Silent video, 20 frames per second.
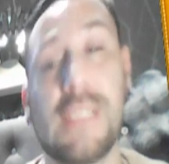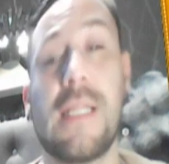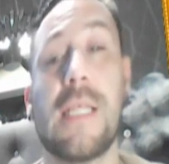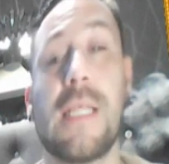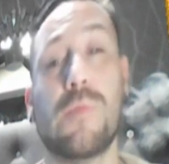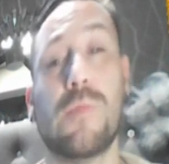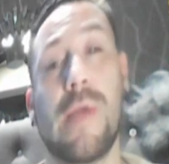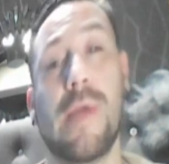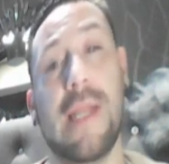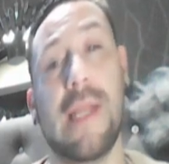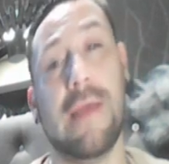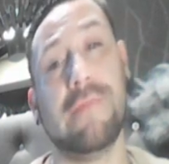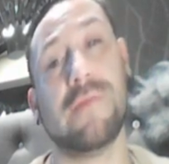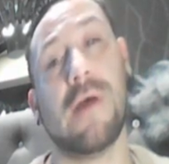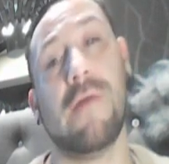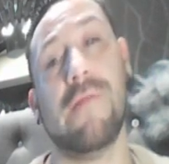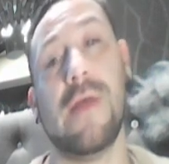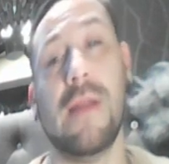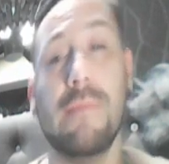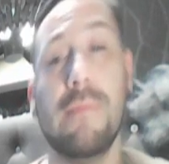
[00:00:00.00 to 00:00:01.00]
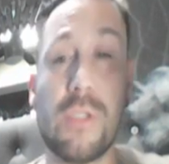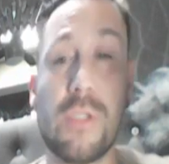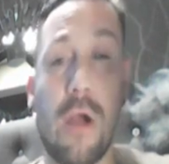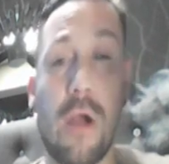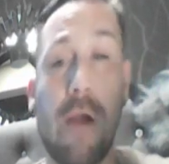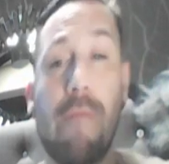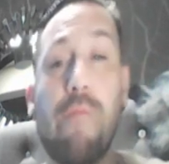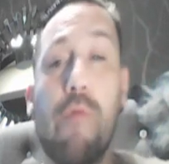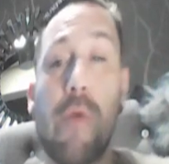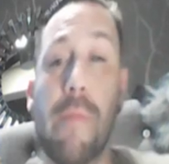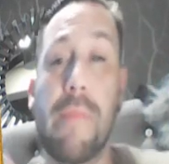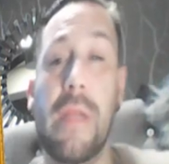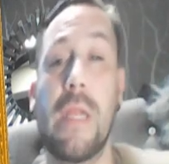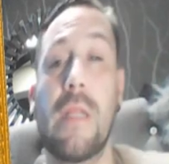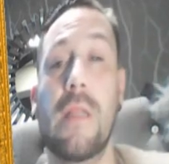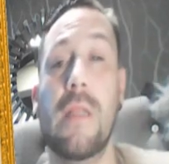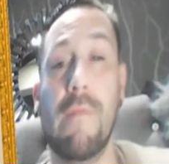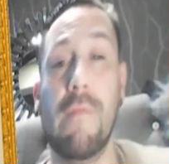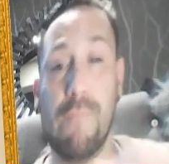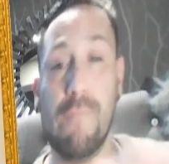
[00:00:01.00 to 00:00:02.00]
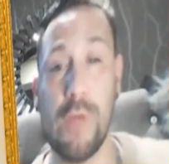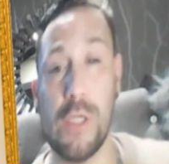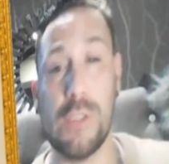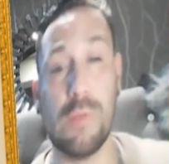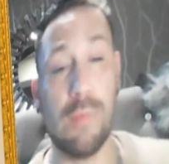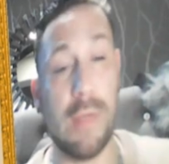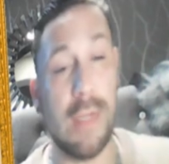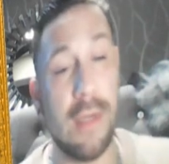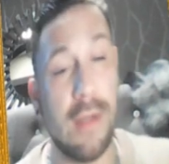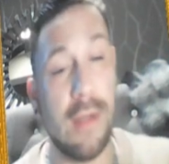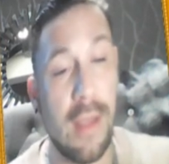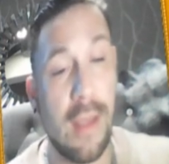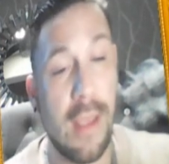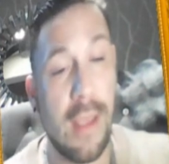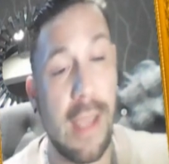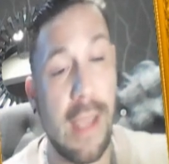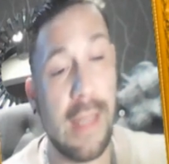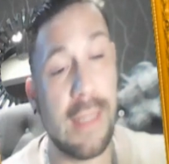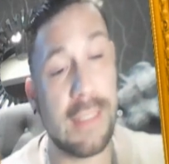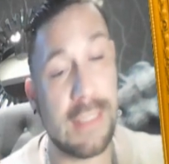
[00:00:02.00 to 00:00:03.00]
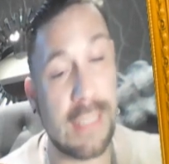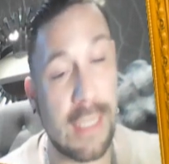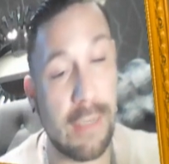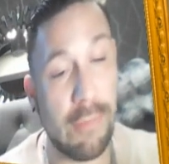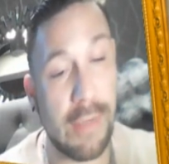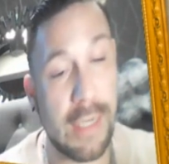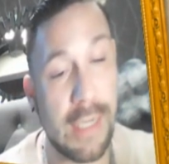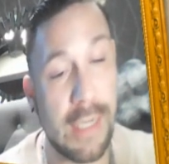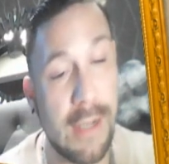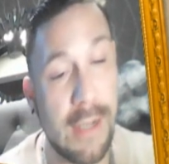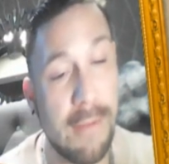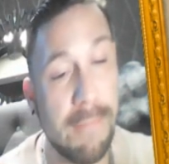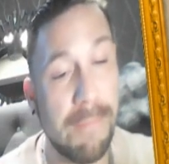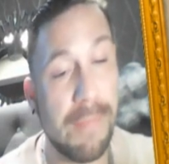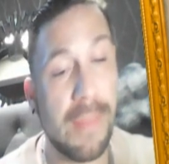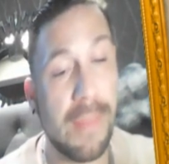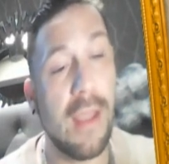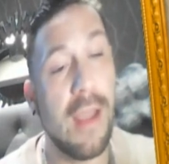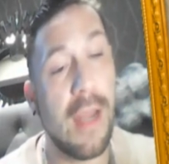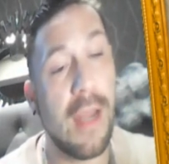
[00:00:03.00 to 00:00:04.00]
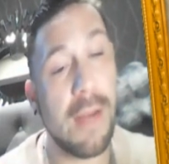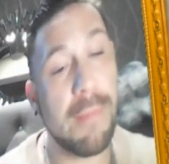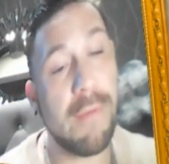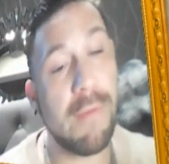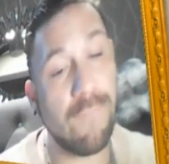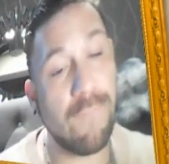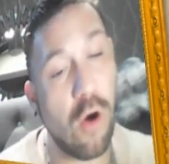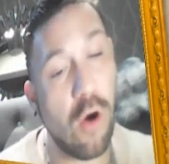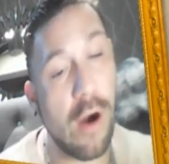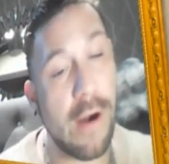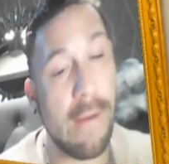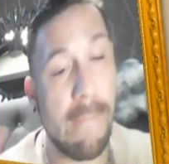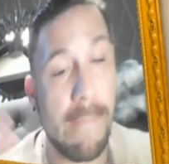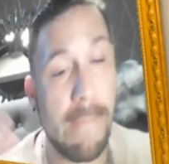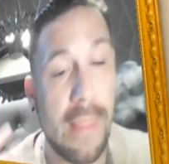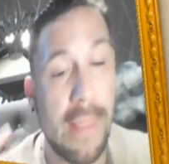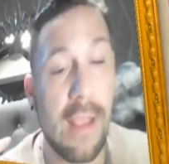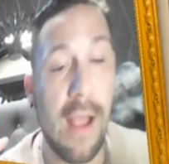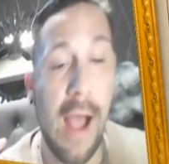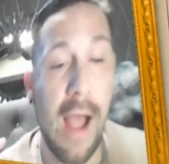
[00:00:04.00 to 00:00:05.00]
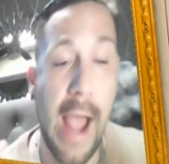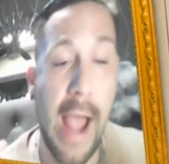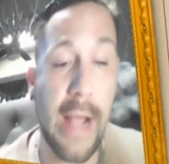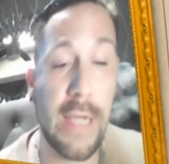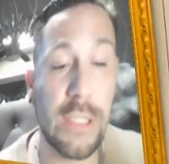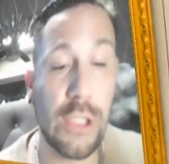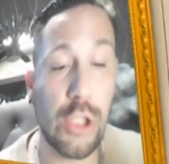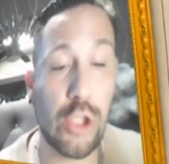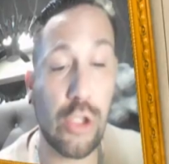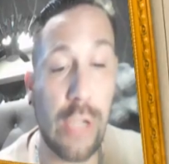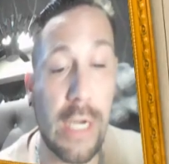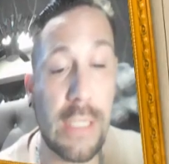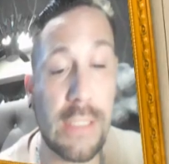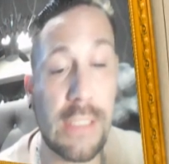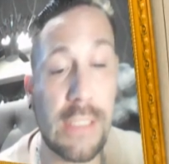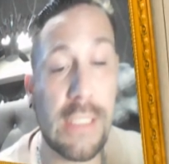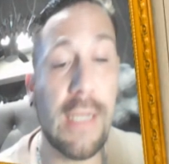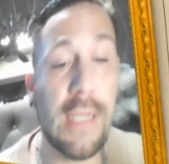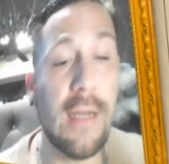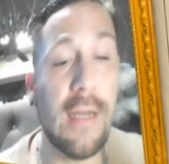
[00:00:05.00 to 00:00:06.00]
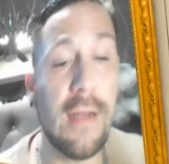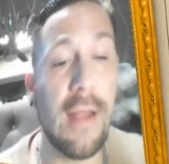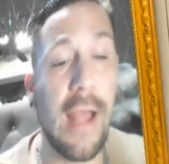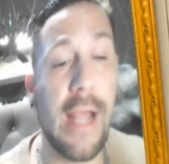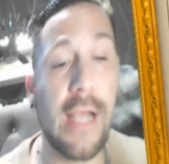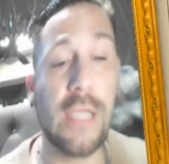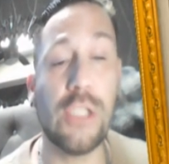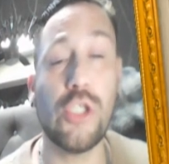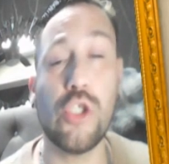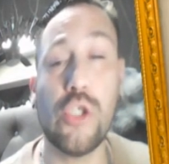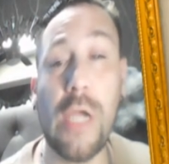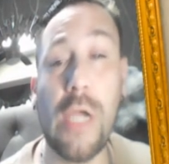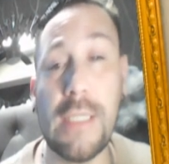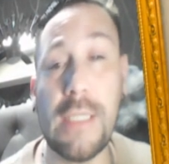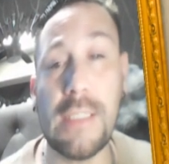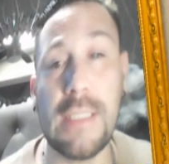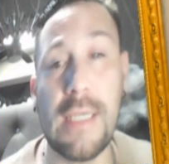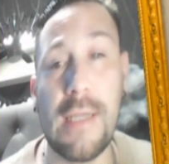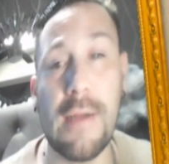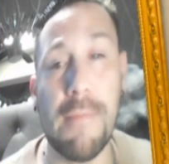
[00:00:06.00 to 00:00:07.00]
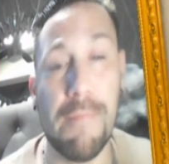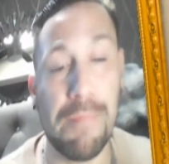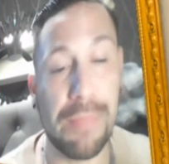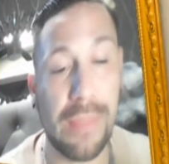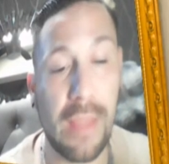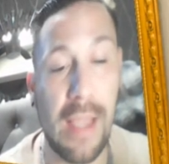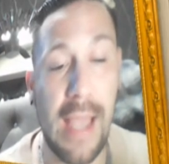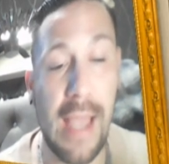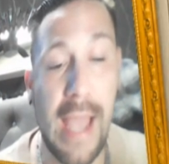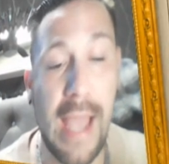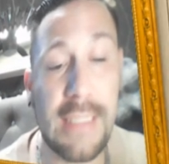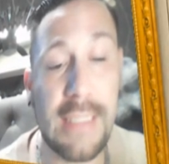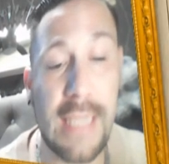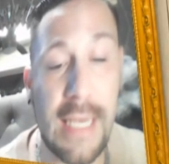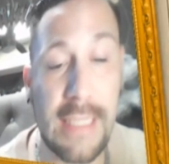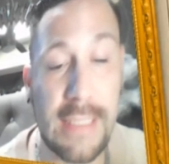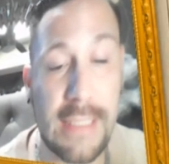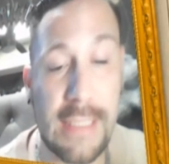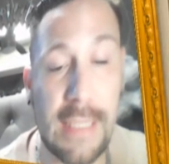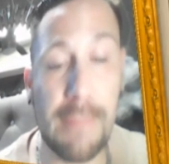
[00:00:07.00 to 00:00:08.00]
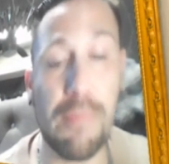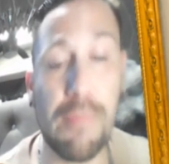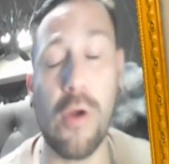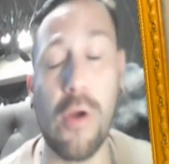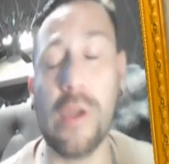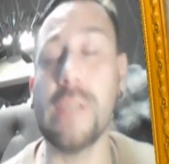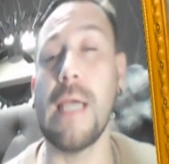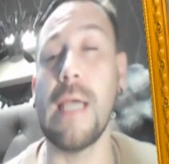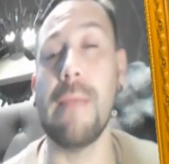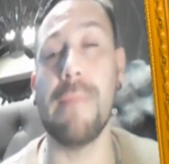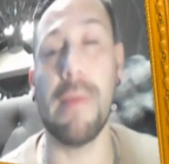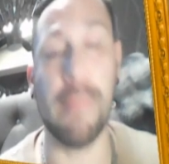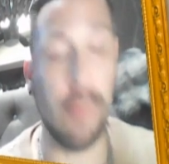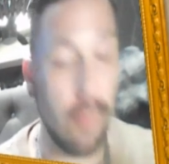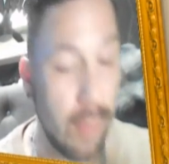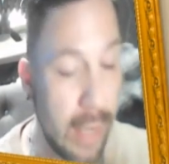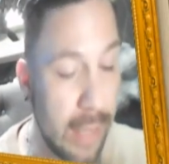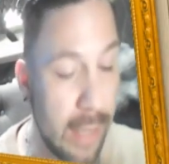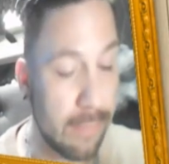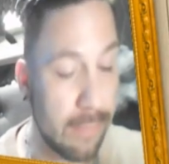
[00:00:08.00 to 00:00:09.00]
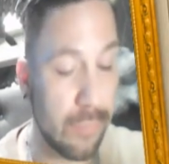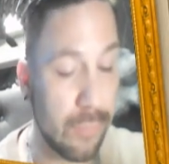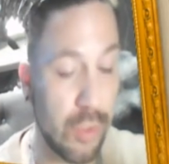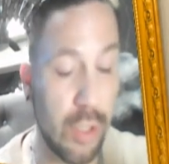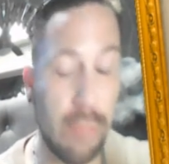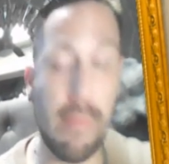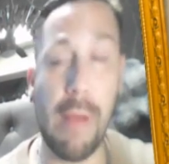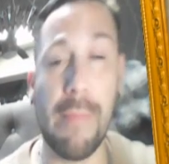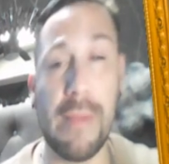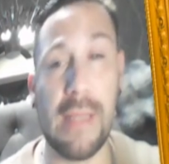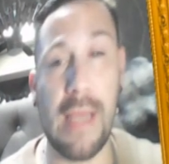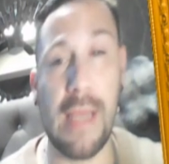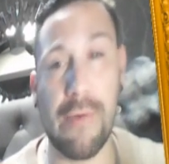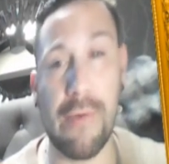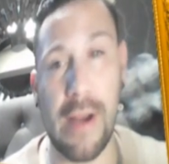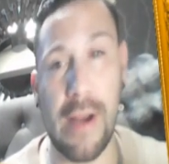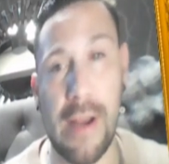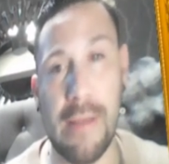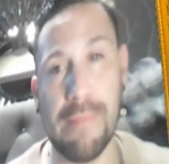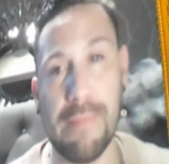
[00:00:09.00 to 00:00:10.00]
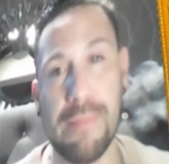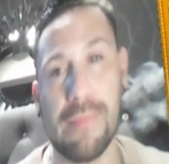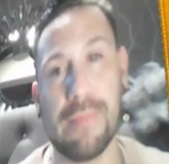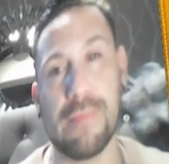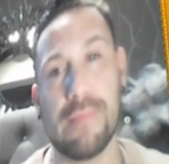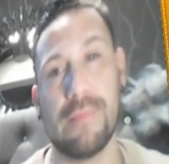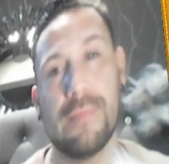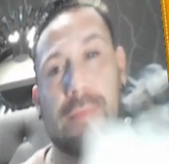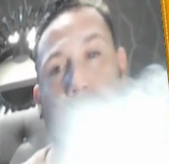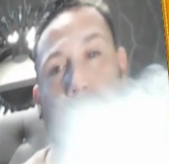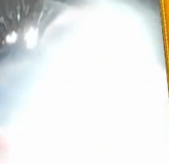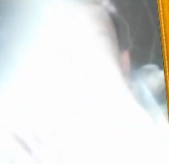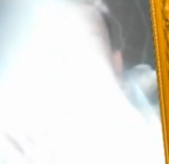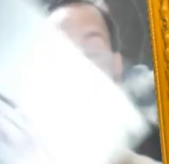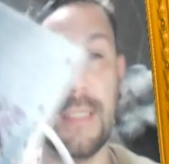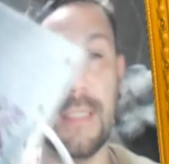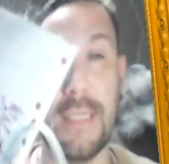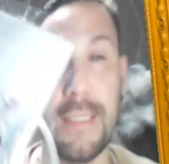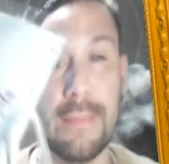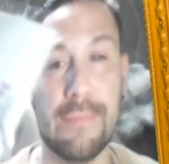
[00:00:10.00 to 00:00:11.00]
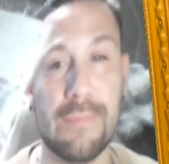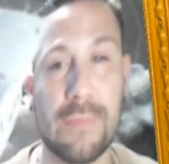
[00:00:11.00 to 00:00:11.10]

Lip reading: That's where I left off at. I'm sorry for repeating the first one and the second one again. Number 4, I constructed and tested prototype number 1. You remember that, right? This thing?